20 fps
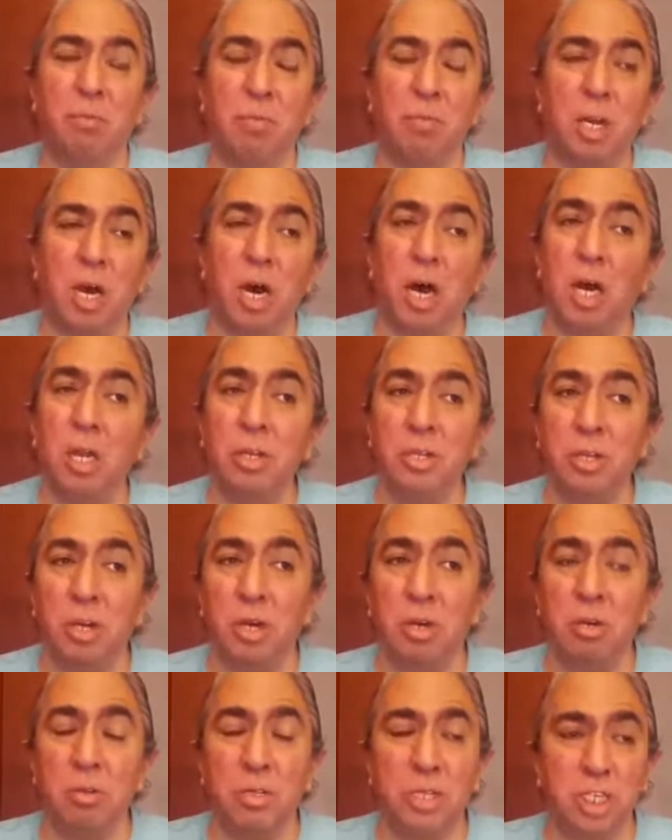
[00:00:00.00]
We all
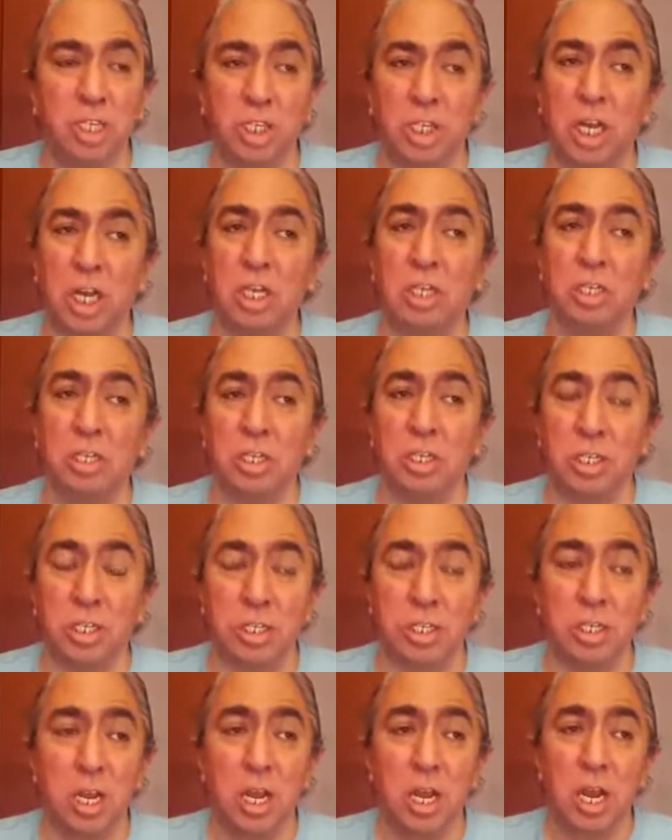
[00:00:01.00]
know the
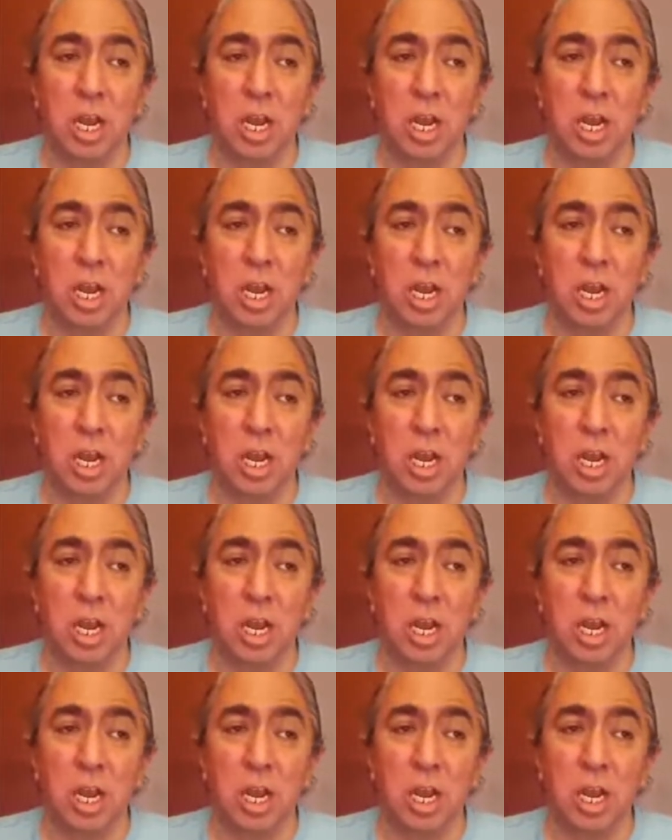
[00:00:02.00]
challenges